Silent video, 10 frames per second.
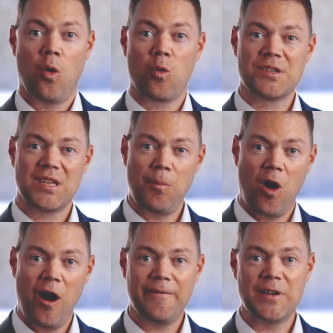or some
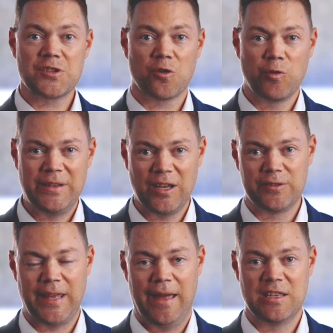office or retail
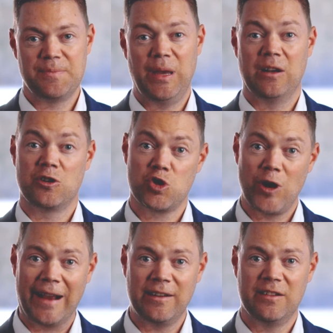tenants being
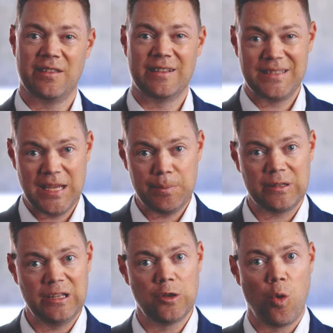attracted to the
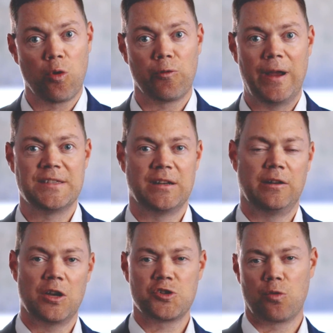typically lower rates an
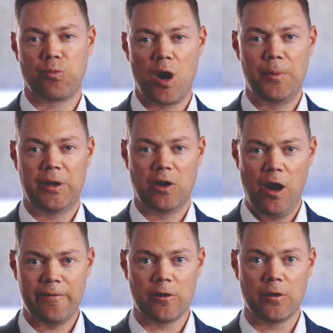industrial property can
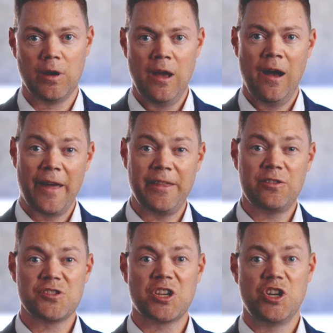offer. I think
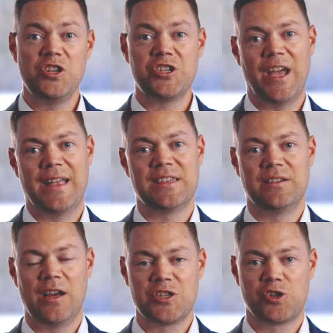there's a good chance
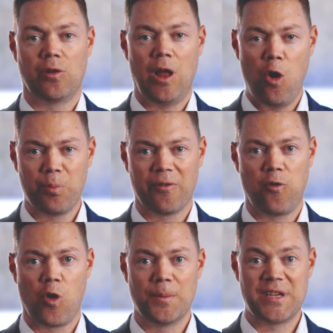industrial
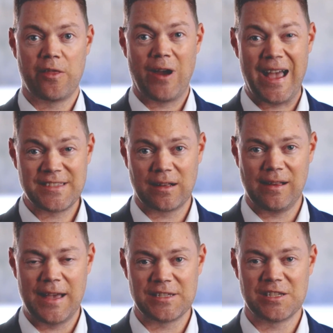outperforms other asset
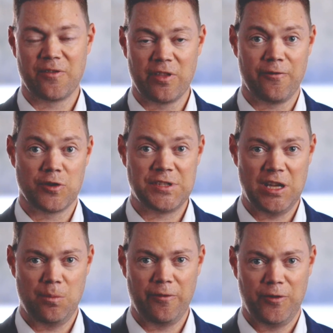classes for the
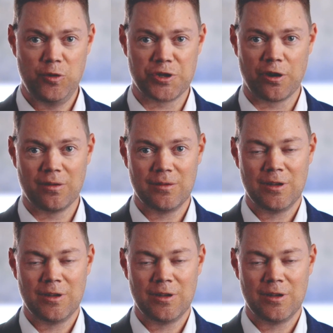foreseeable future.